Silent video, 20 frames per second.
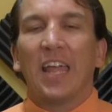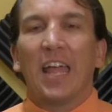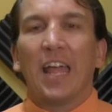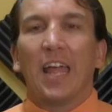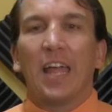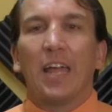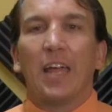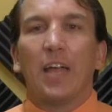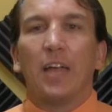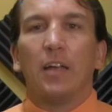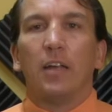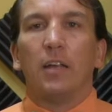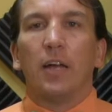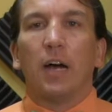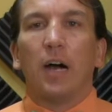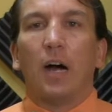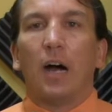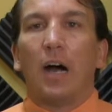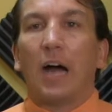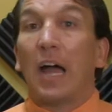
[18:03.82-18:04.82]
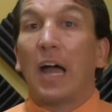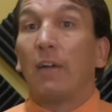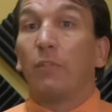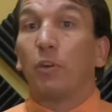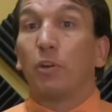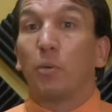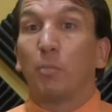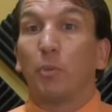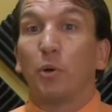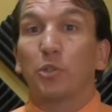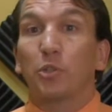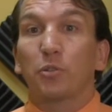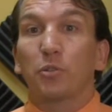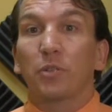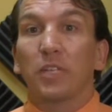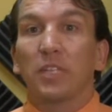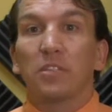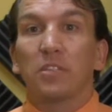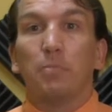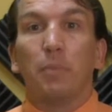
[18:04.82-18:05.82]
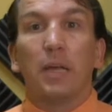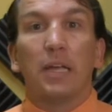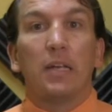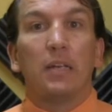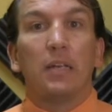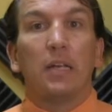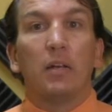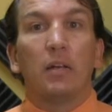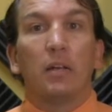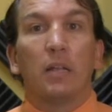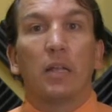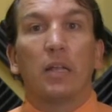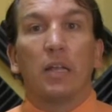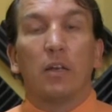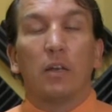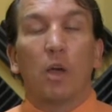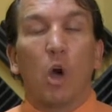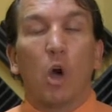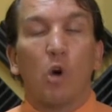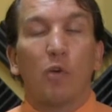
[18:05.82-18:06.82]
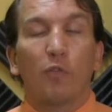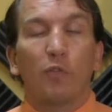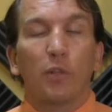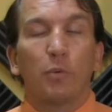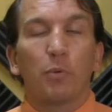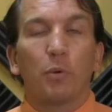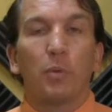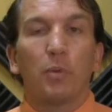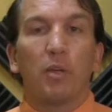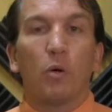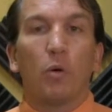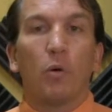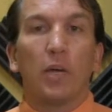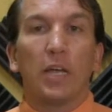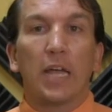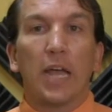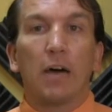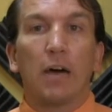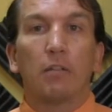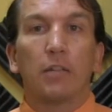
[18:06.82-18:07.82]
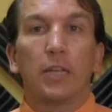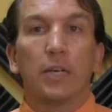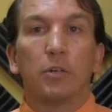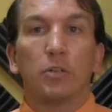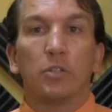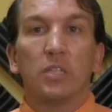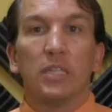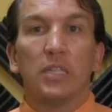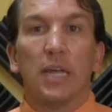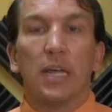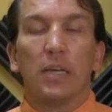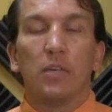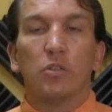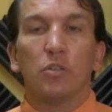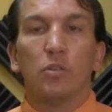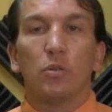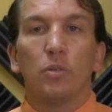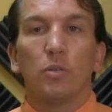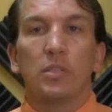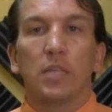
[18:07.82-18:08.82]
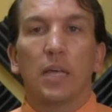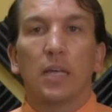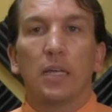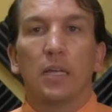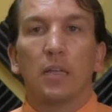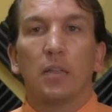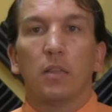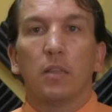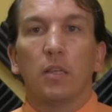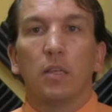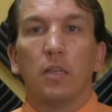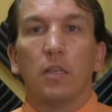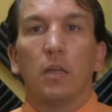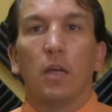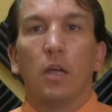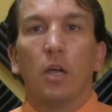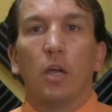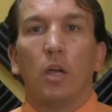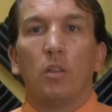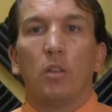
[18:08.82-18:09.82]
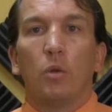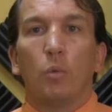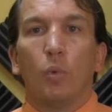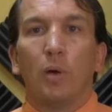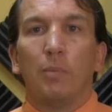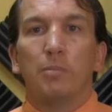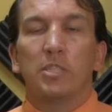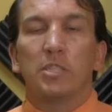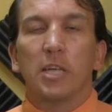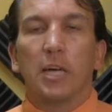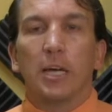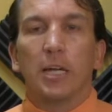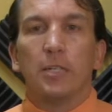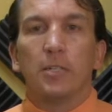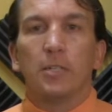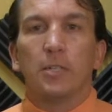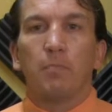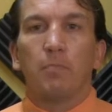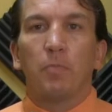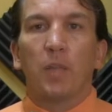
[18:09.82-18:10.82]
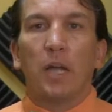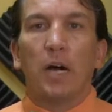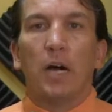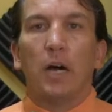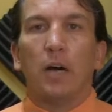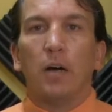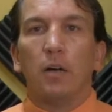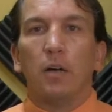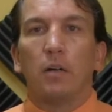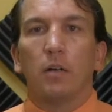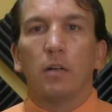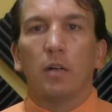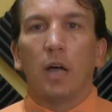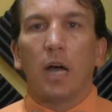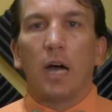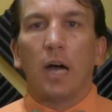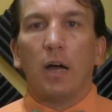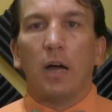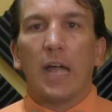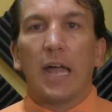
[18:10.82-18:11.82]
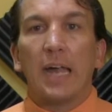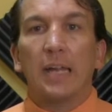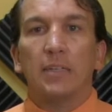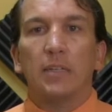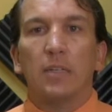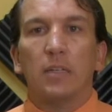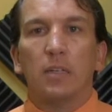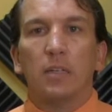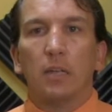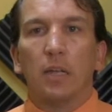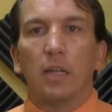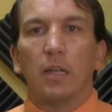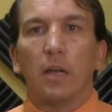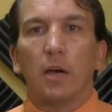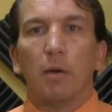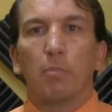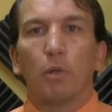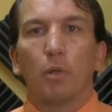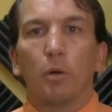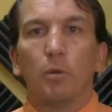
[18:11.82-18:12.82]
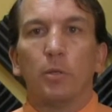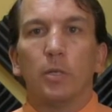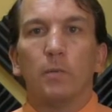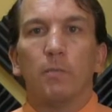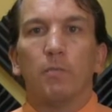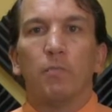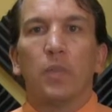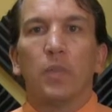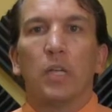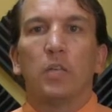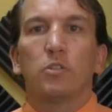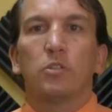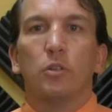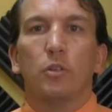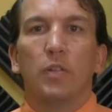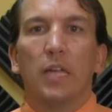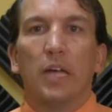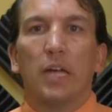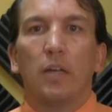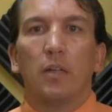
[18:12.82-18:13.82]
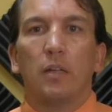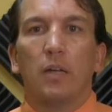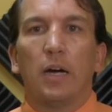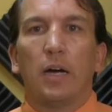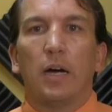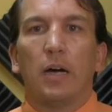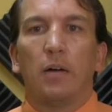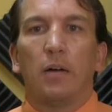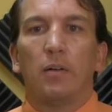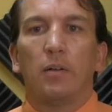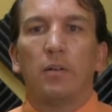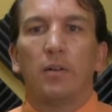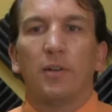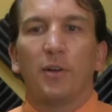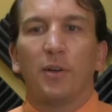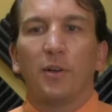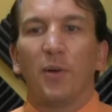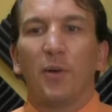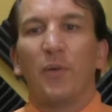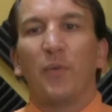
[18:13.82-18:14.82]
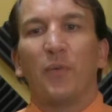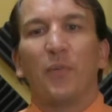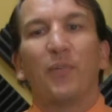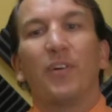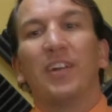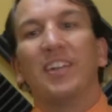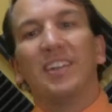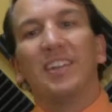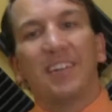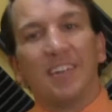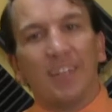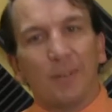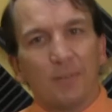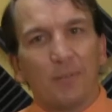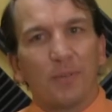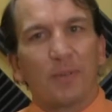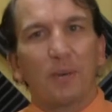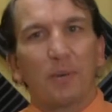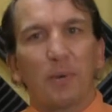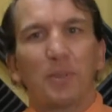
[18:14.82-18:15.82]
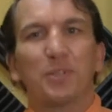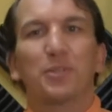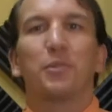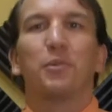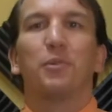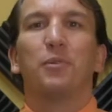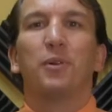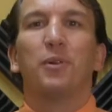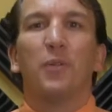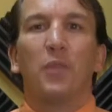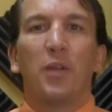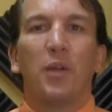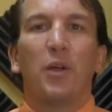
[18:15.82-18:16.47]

And I have a commercial that's made that hopefully will be going out later today as soon as I get the website edited and uploaded, so that when the commercial